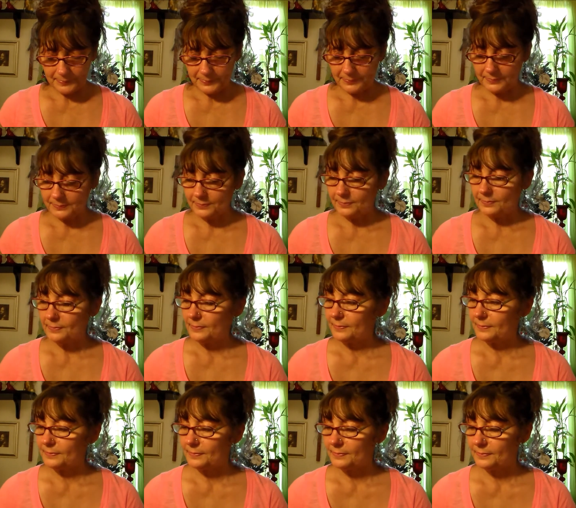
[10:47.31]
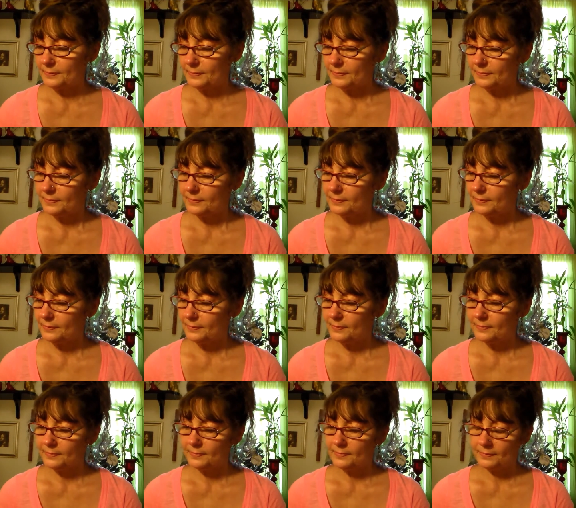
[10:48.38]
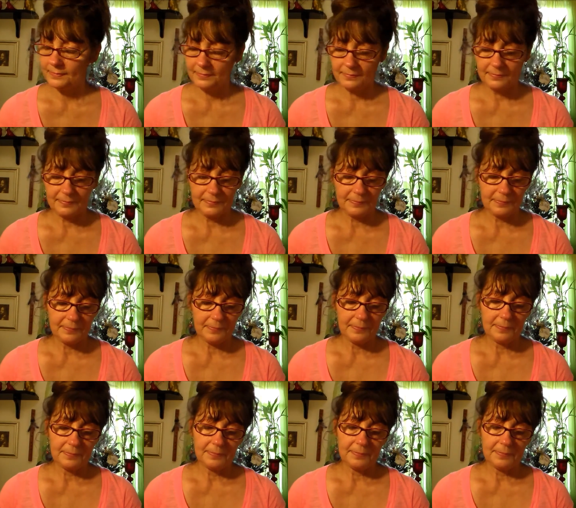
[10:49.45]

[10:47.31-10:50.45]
(silence)